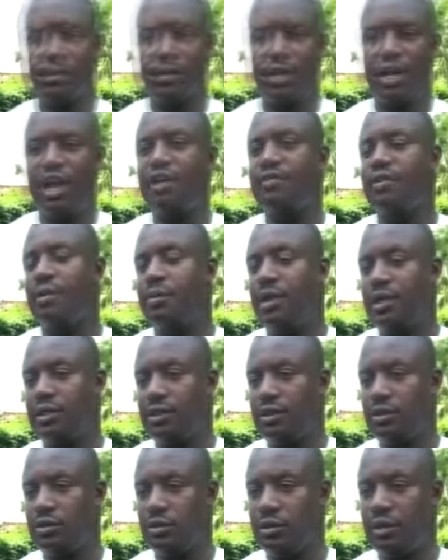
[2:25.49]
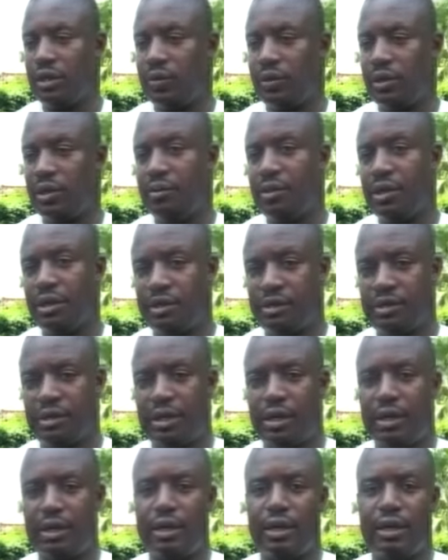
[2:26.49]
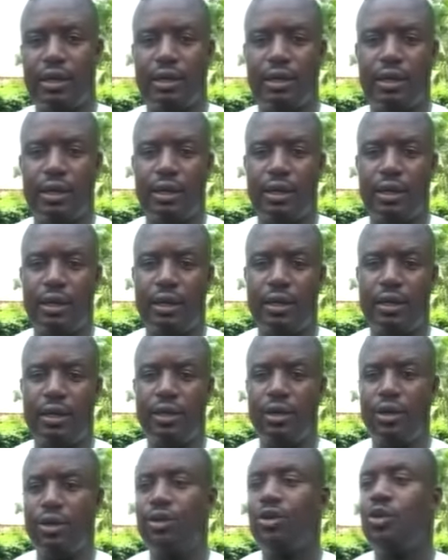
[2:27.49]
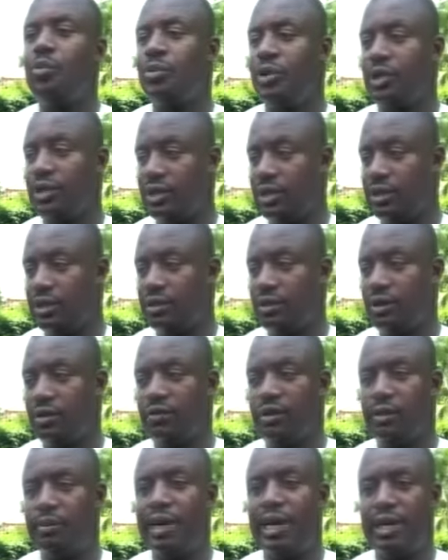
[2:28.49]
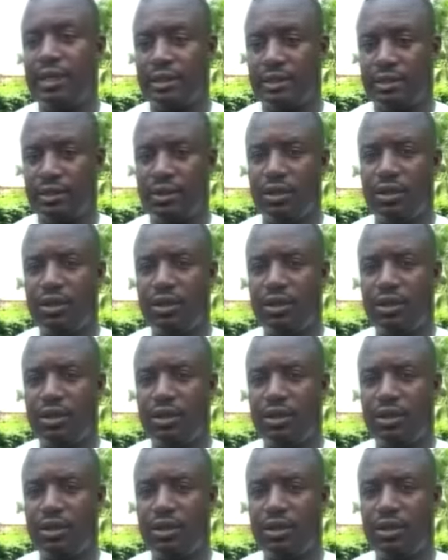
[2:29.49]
I have a meeting today with the minister and the operators of the bike.